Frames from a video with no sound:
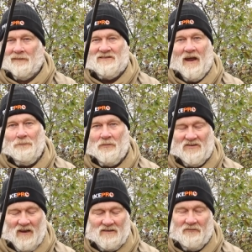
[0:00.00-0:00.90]
ten
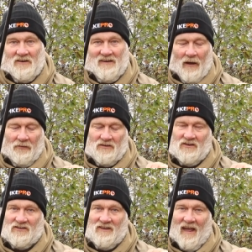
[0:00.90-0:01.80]
percent of a doubt there's
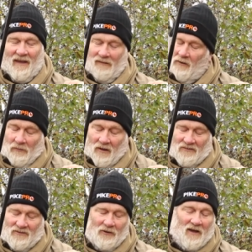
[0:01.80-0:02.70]
a snag, uh, uh,
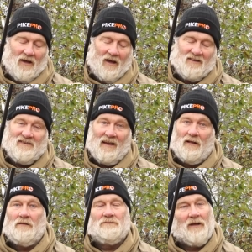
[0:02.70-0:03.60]
sorry, a, a
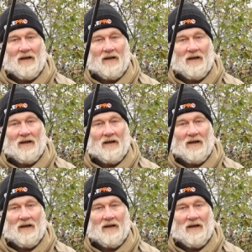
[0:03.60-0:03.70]
tangle,